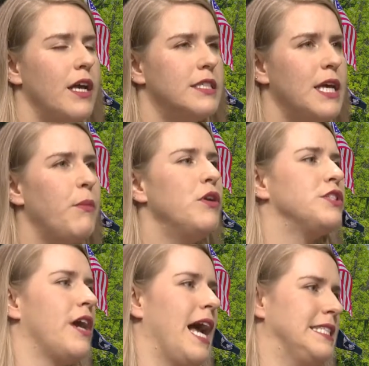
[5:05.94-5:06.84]
Some owners
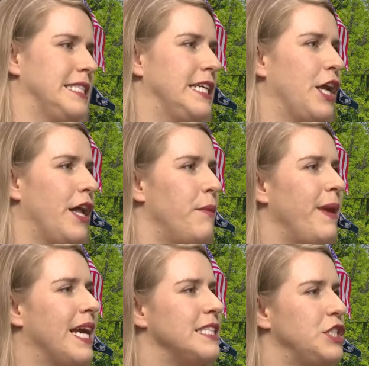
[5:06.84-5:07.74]
are hesitant on it
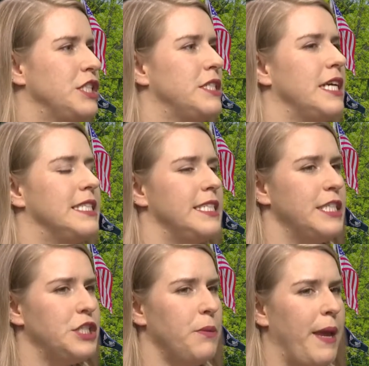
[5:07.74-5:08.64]
because it's
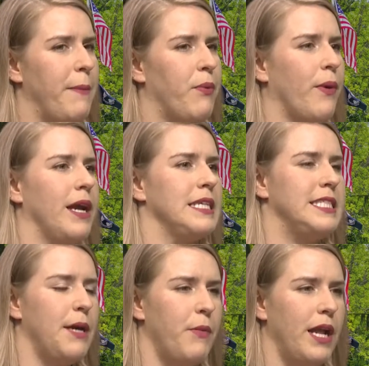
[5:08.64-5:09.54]
additional paperwork, it's
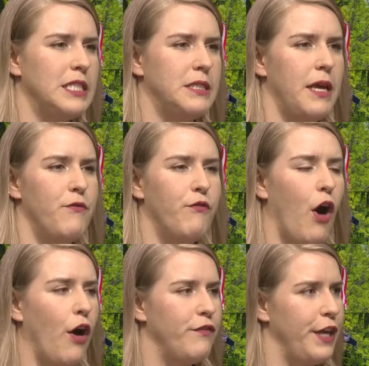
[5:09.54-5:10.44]
someone else
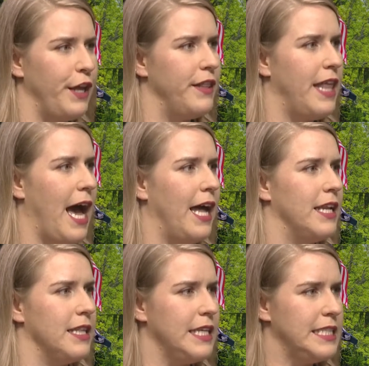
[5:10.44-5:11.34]
involved in that
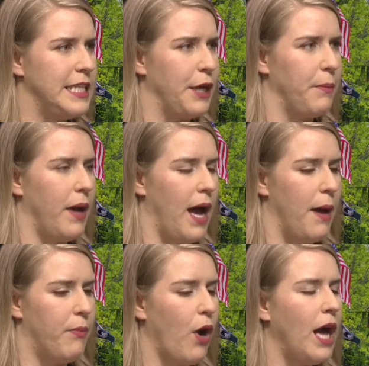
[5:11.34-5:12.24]
leasing
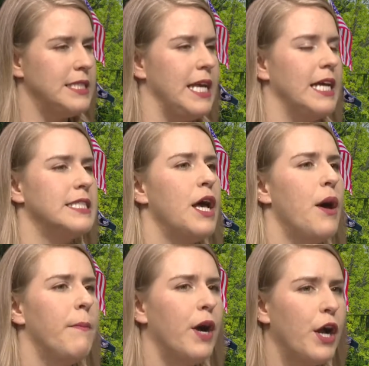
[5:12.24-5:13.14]
process.
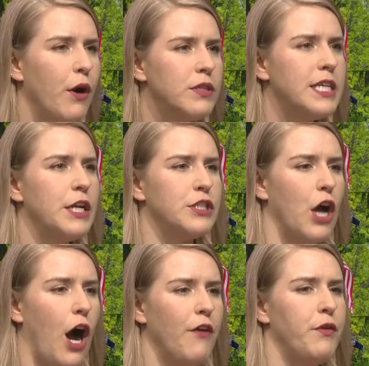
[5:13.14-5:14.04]
But co-signers are
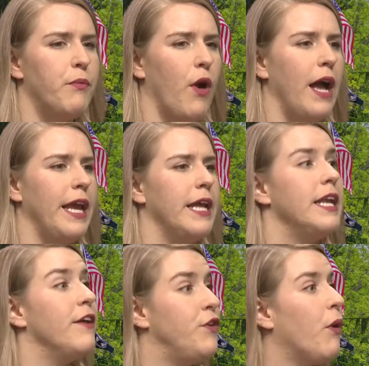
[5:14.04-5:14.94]
often brought in
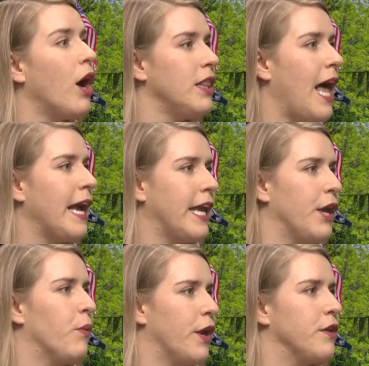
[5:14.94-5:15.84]
if you are lacking
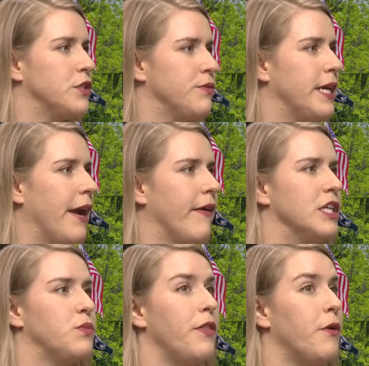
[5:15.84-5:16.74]
in one of those three
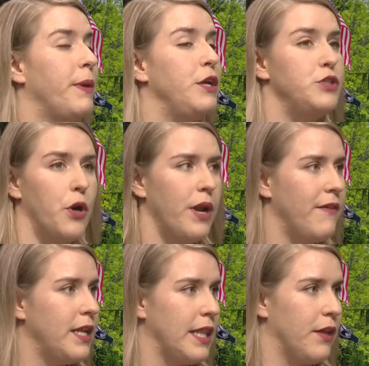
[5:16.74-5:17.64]
areas, whether it be you don't have
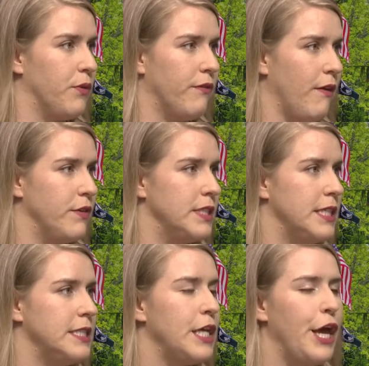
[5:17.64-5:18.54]
any landlord
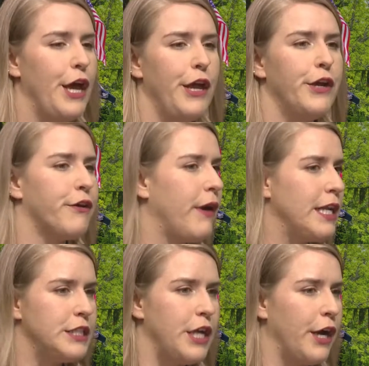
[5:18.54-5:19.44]
references, your
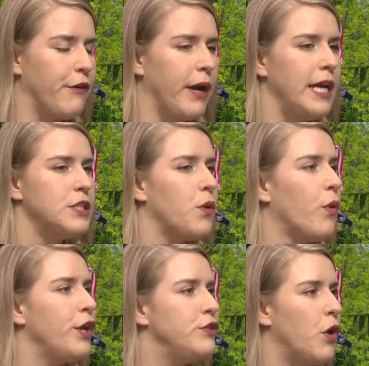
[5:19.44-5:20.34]
credit's not great,
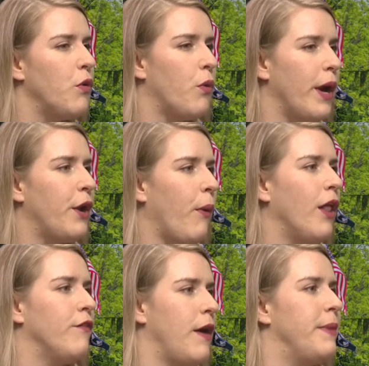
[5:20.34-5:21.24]
or you don't quite
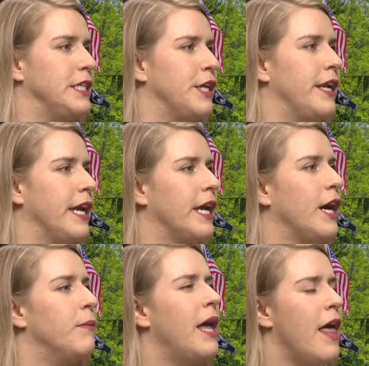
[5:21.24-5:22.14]
qualify based on
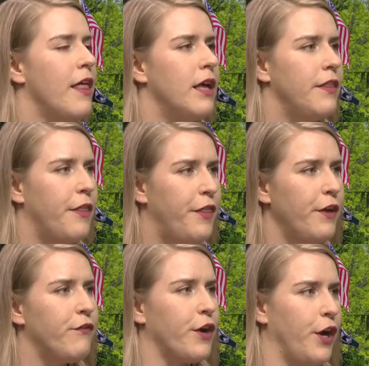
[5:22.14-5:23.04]
income. The
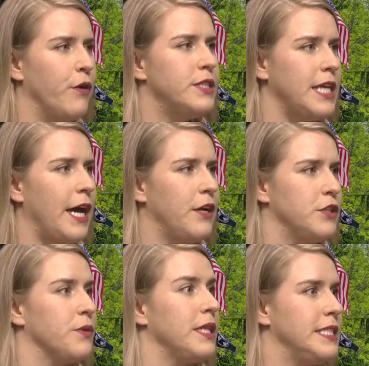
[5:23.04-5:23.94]
thing for
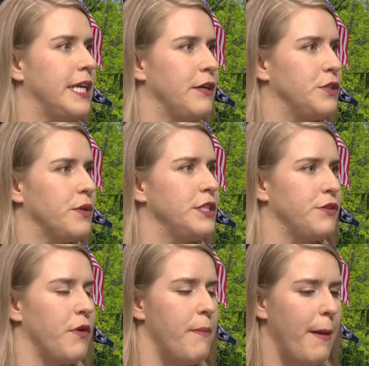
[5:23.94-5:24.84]
co-signers or lease guarantors
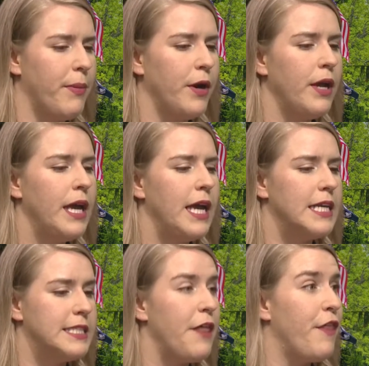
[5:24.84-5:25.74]
to remember
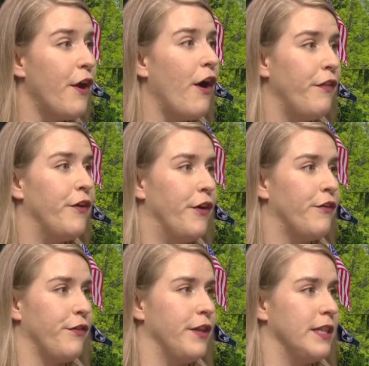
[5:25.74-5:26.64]
is that they're on the
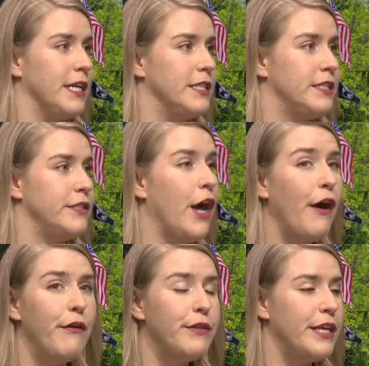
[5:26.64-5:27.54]
hook for the lease. Not
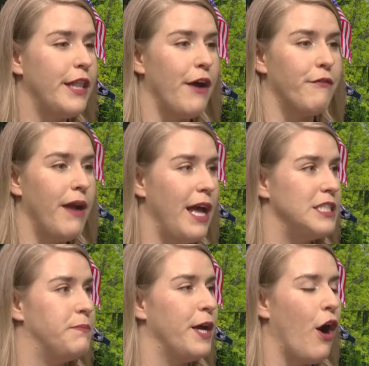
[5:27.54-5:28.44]
only the
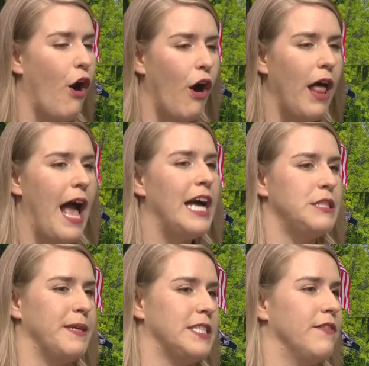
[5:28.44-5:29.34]
rent, but all
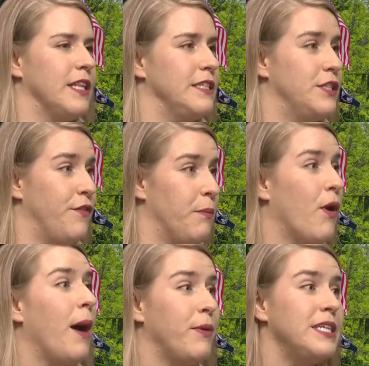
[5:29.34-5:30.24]
aspects of the lease. So if the
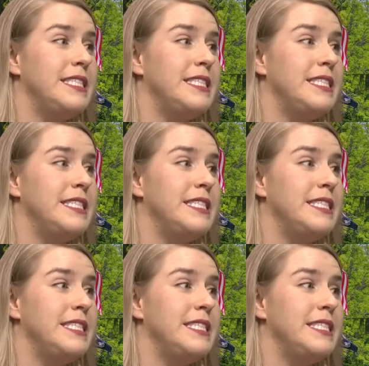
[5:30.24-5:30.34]
property's